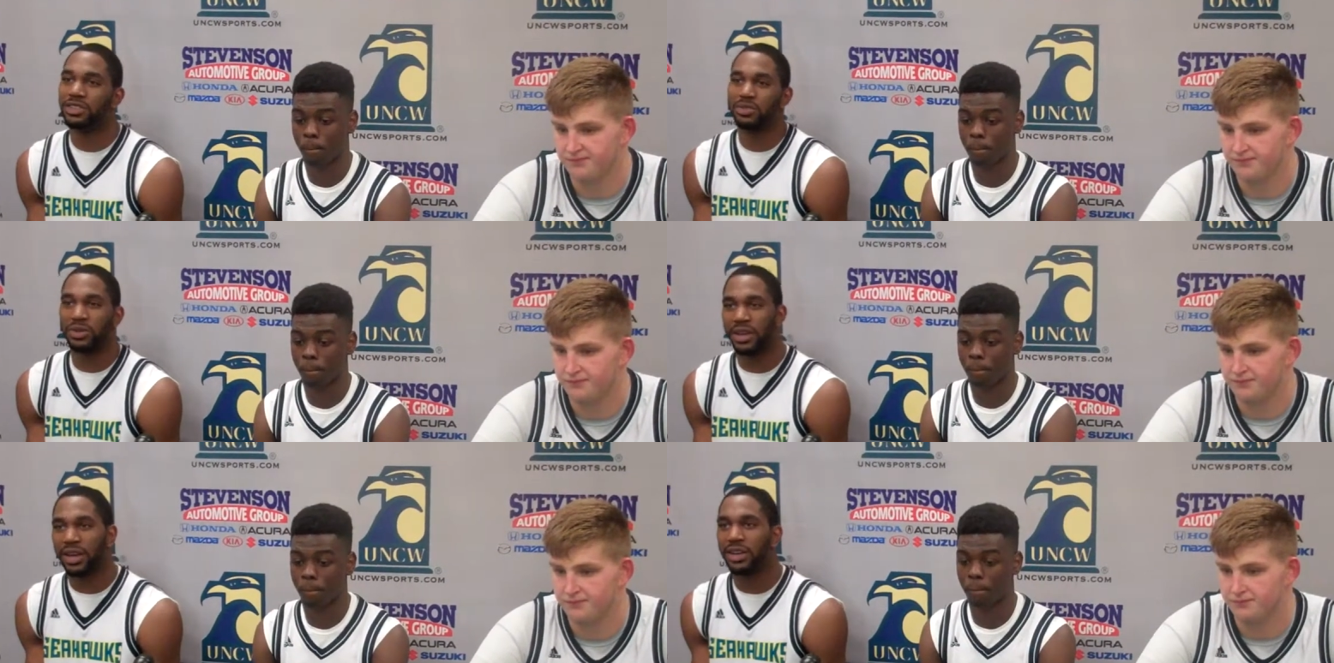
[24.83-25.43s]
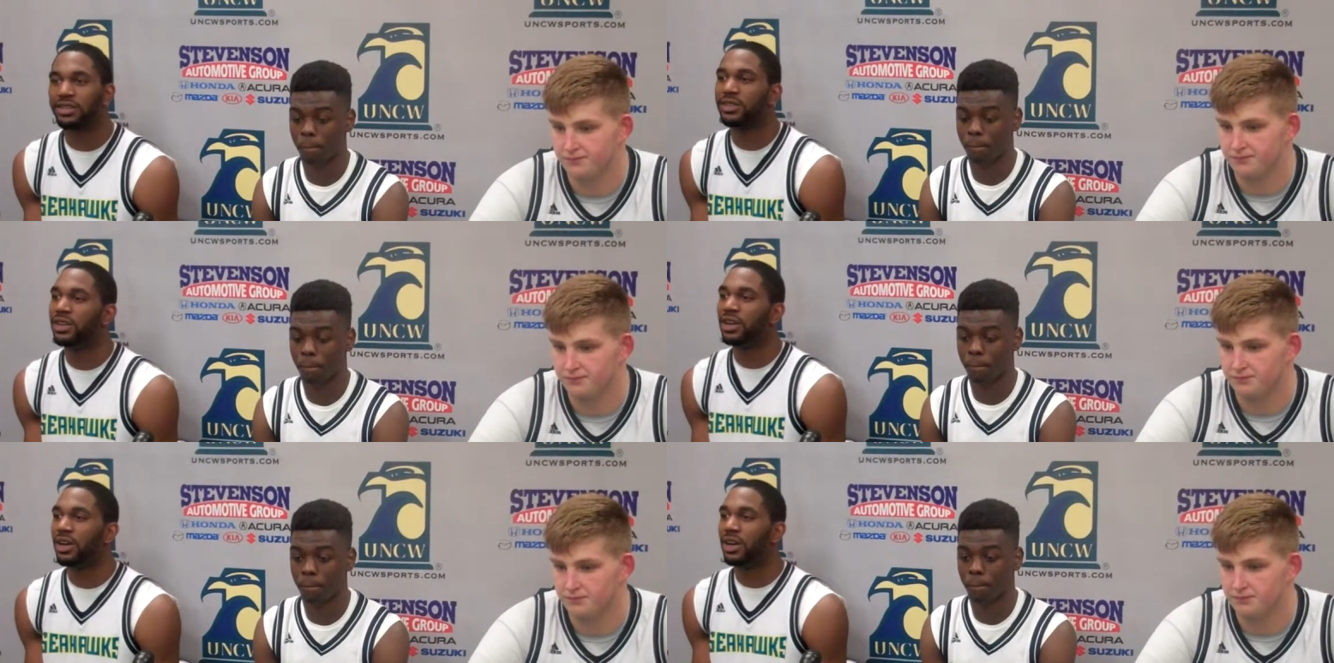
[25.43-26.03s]
Speaker 1: just relax.
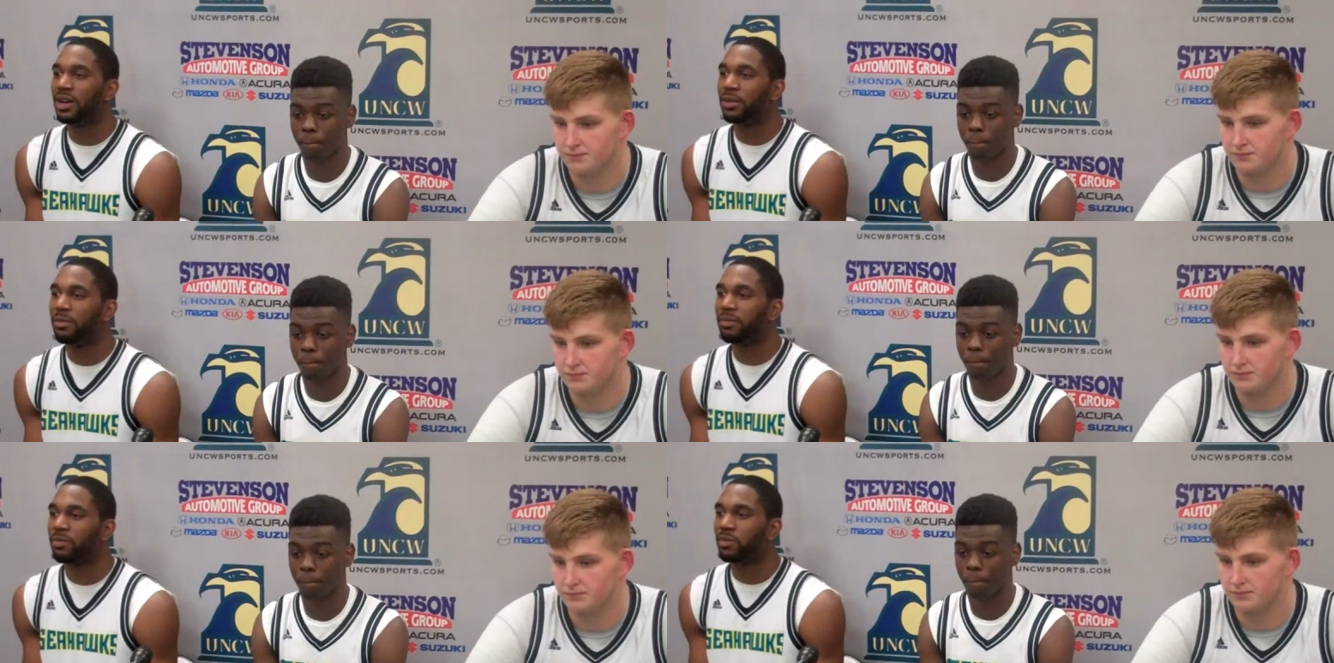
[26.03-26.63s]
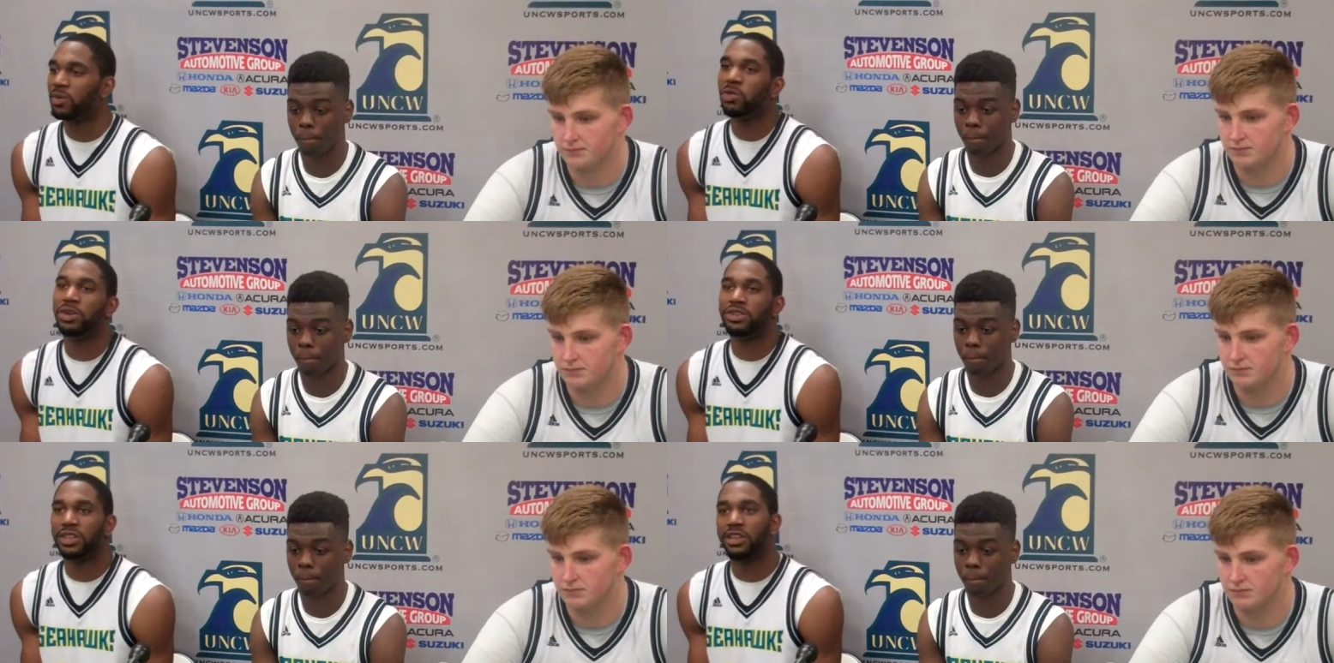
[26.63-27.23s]
we
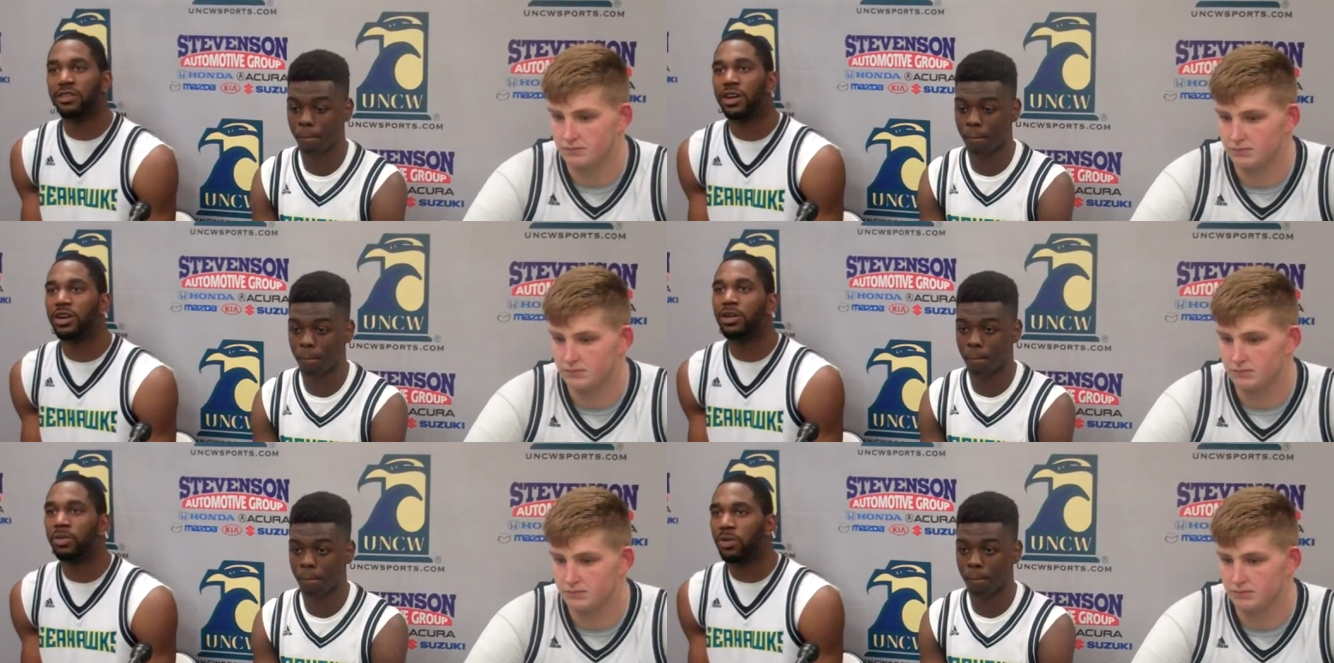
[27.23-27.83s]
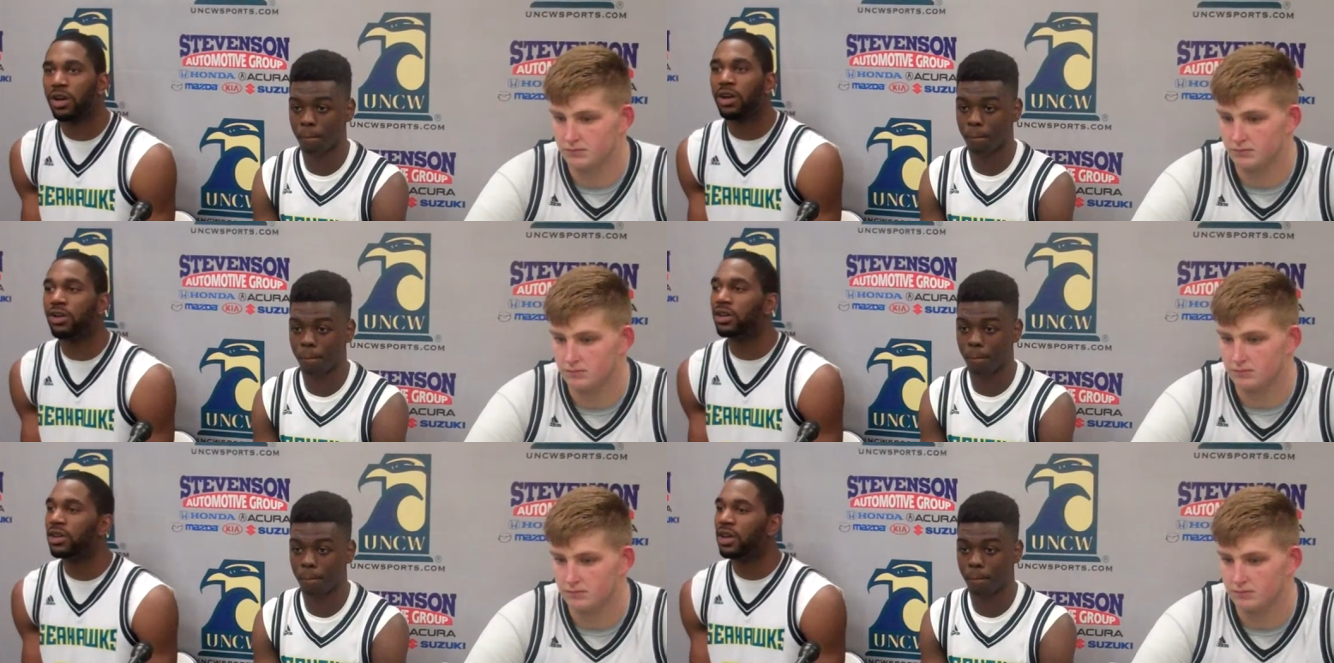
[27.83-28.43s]
want to give our home
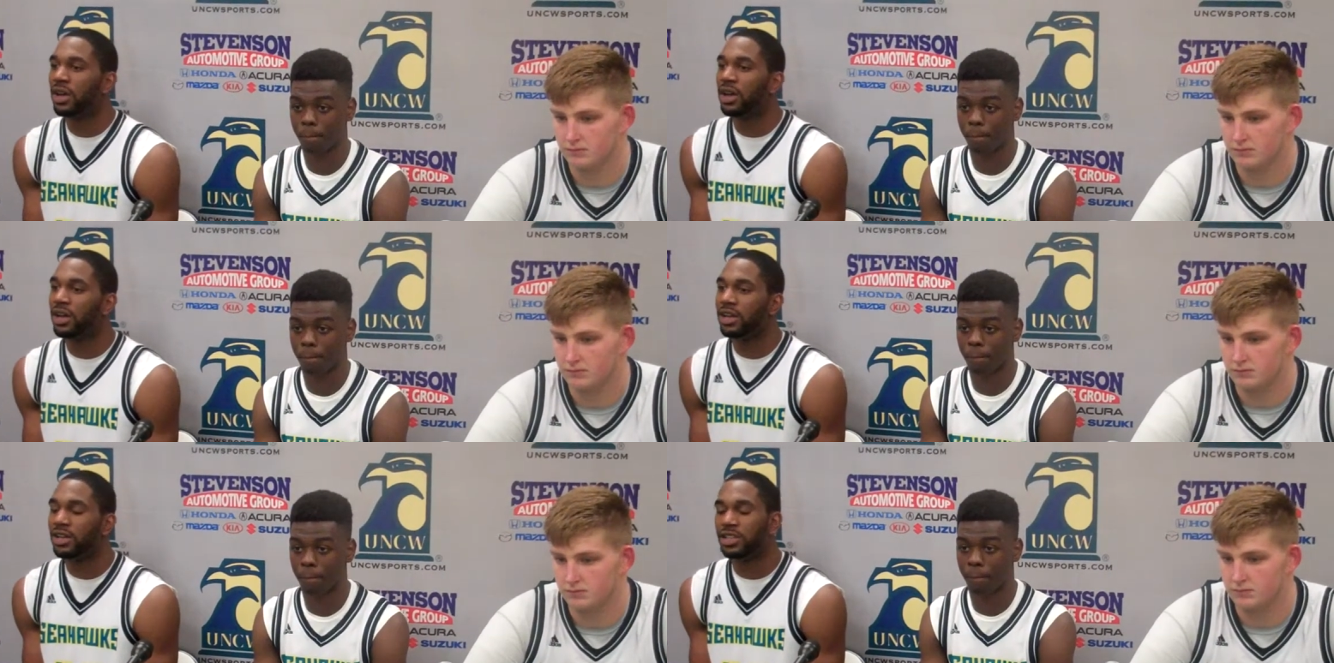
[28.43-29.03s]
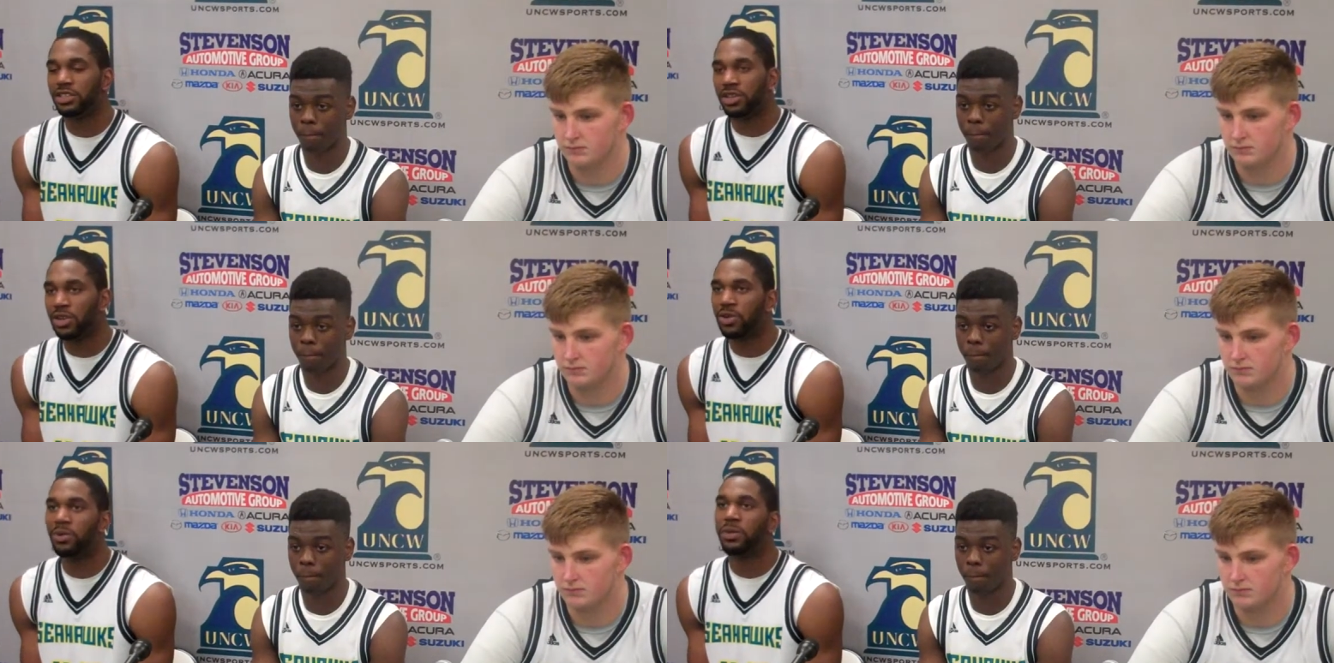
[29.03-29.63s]
crowd uh, a
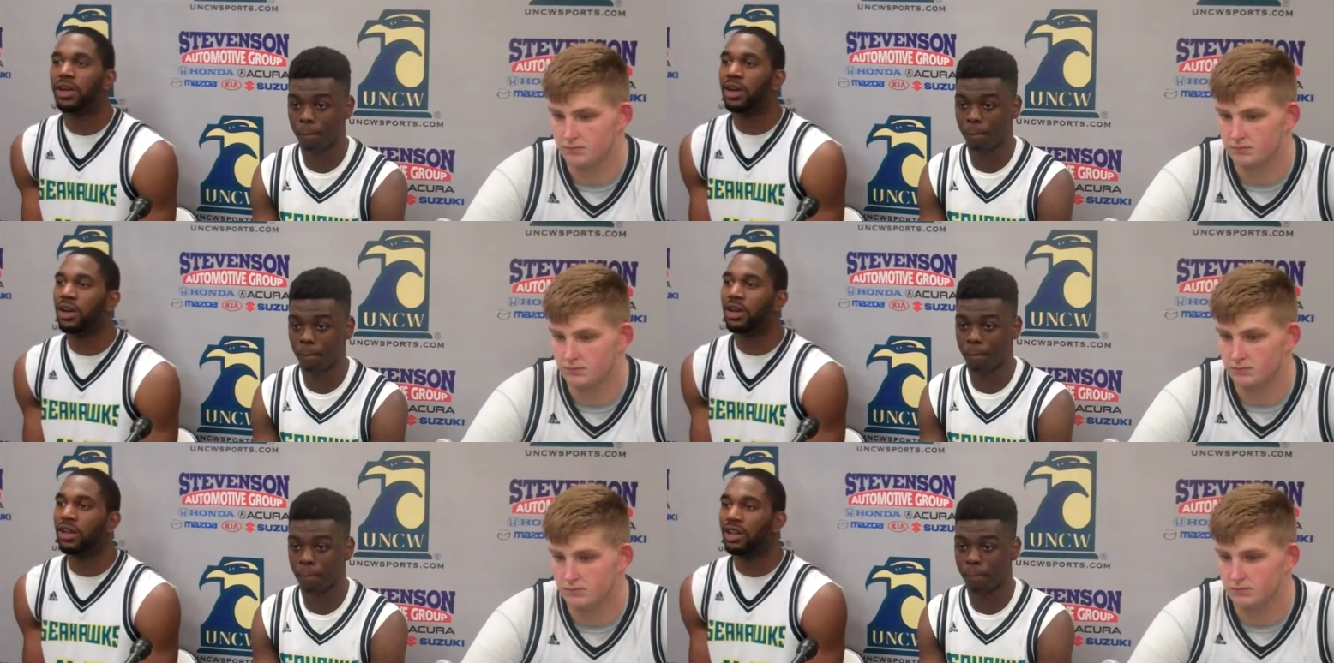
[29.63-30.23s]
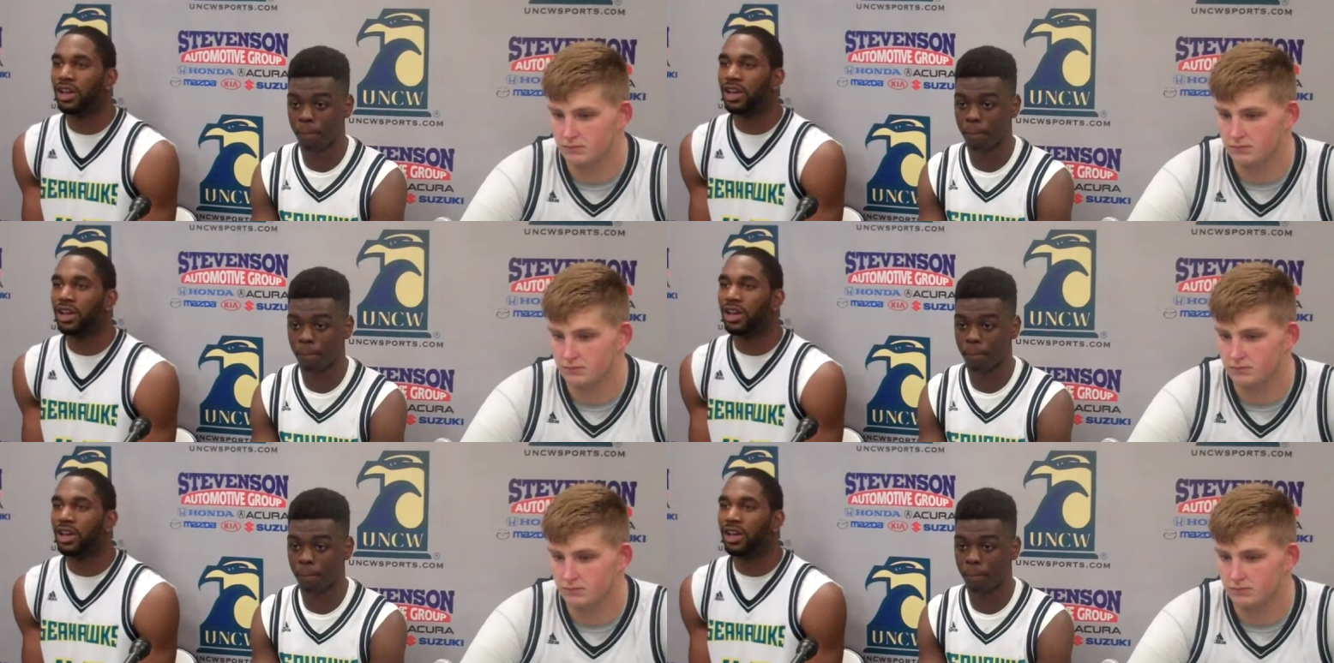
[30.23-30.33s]
show, uh, a